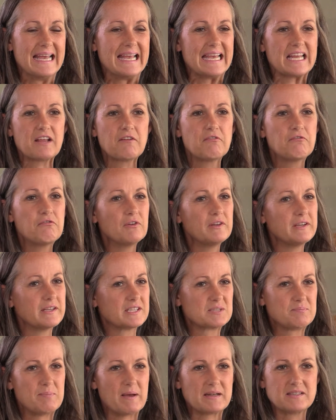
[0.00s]
And I fully
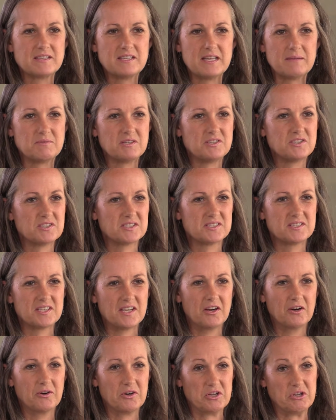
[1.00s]
expected them to just
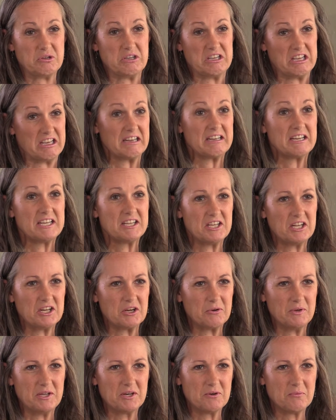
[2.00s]
say, oh, are you kidding? You
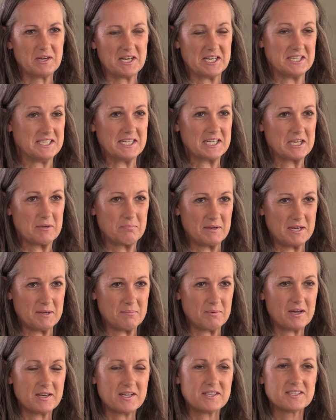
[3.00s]
know, we don't want to dig up any
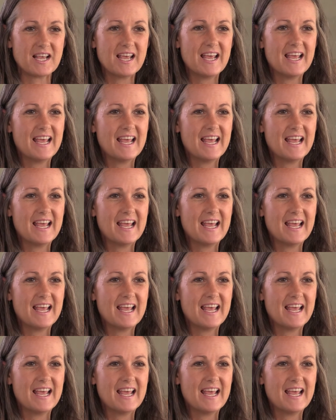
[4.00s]
bodies.